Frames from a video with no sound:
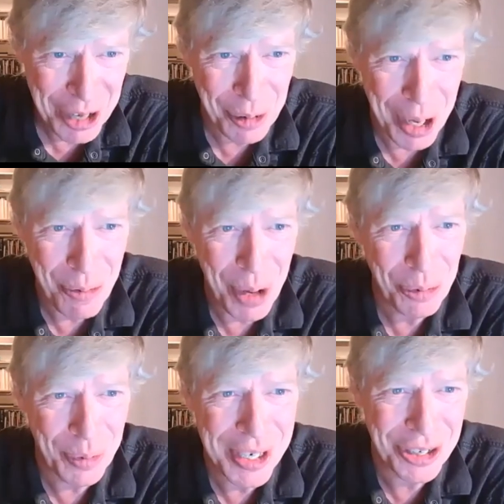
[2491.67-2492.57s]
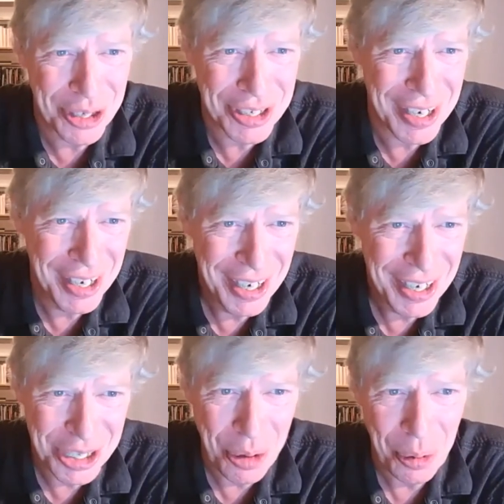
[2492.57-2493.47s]
great, well-researched
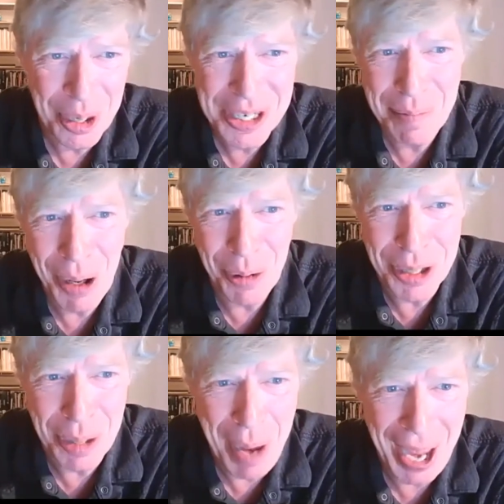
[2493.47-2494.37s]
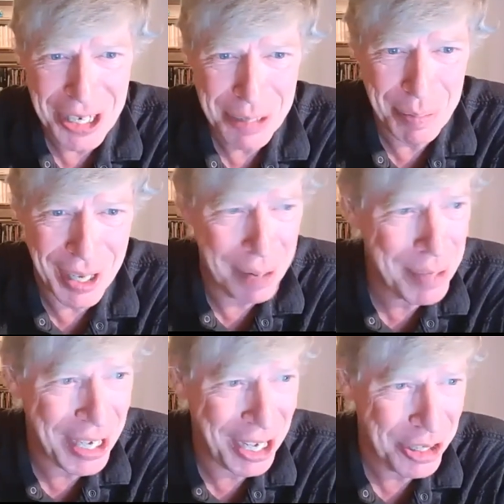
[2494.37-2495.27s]
stories about the past, but
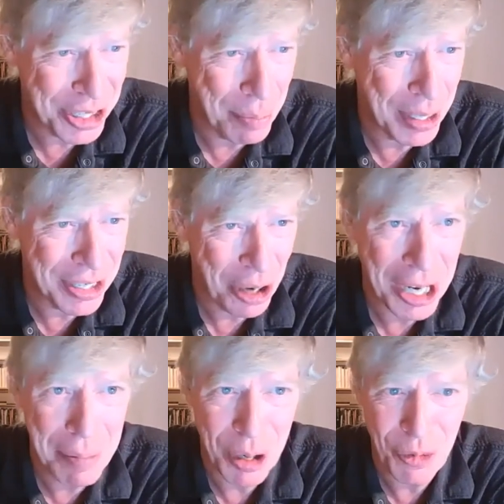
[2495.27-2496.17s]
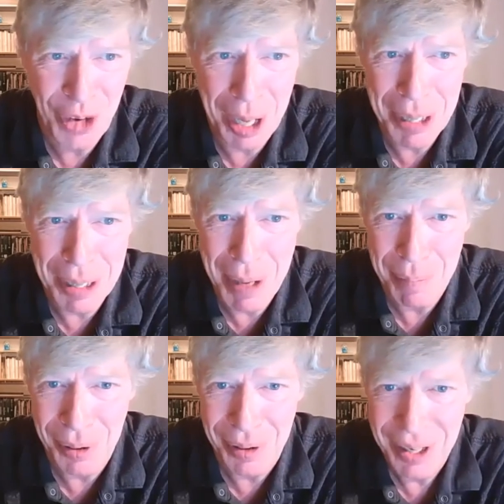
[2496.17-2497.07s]
Emily, to hear someone talk about a family
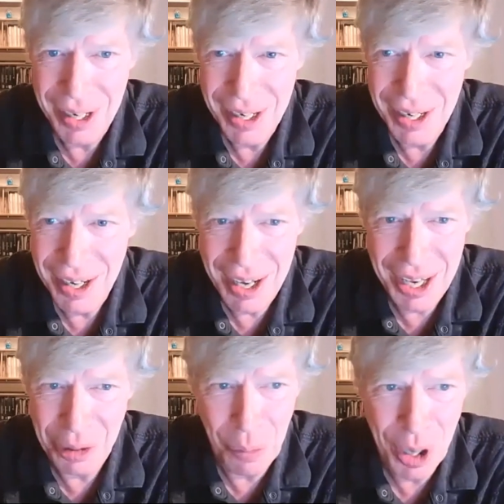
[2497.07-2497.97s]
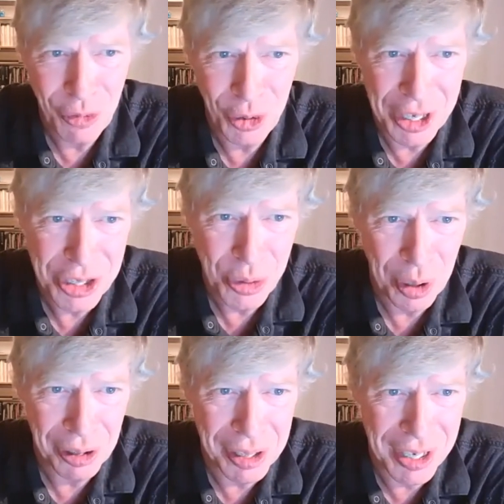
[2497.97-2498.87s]
member and the wonderful
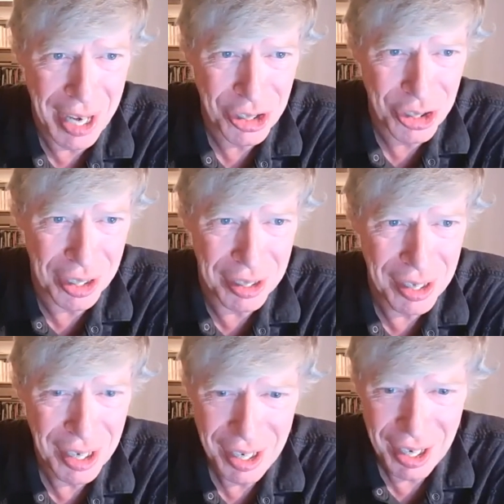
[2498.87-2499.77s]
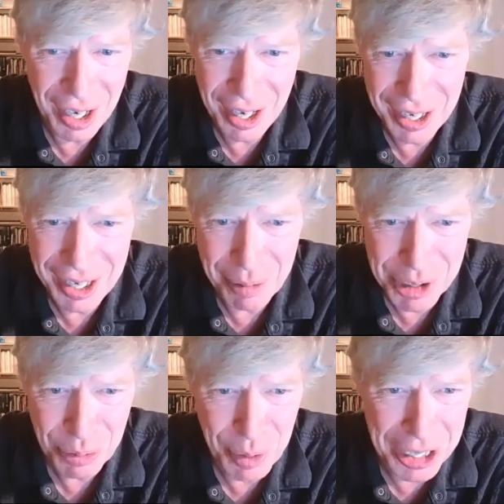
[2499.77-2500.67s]
historical connection uh, it
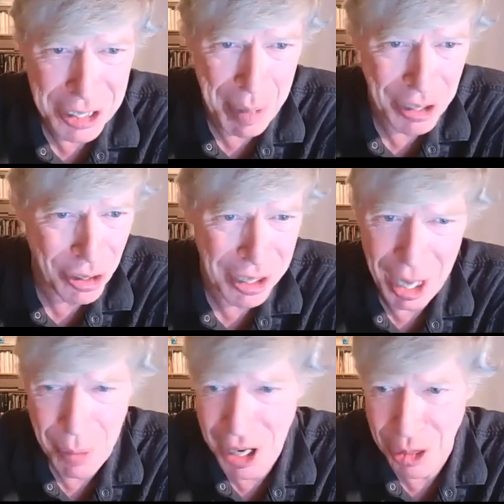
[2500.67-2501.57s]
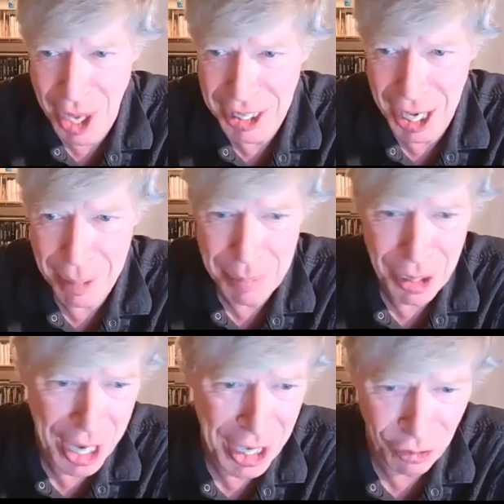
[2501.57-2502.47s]
was really special I want to thank you, Emma.
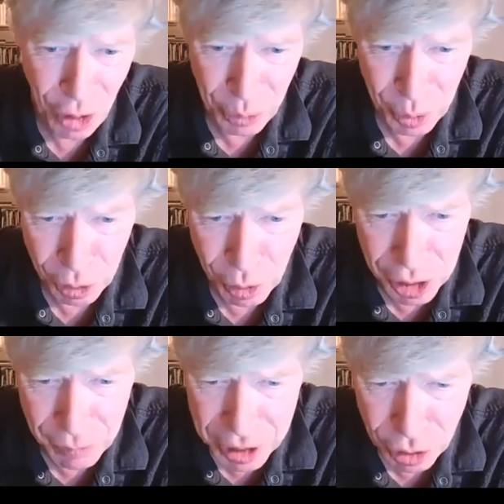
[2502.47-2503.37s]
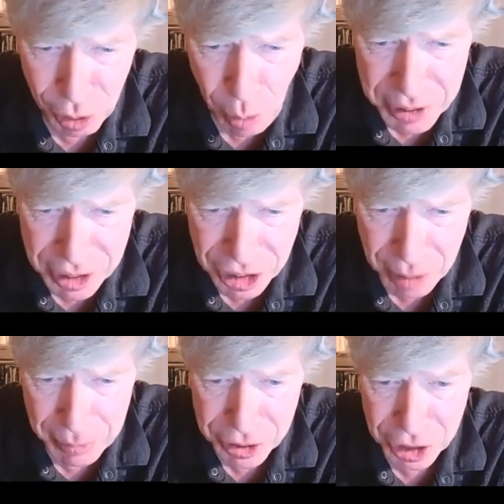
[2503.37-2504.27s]
Thanks for all the work that you've been doing. Whoops,
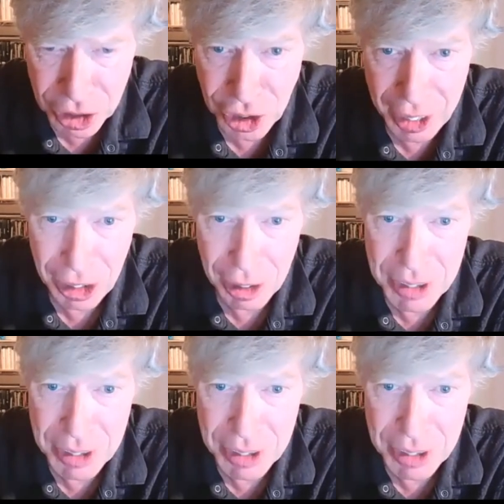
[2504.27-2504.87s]
something else in chat here.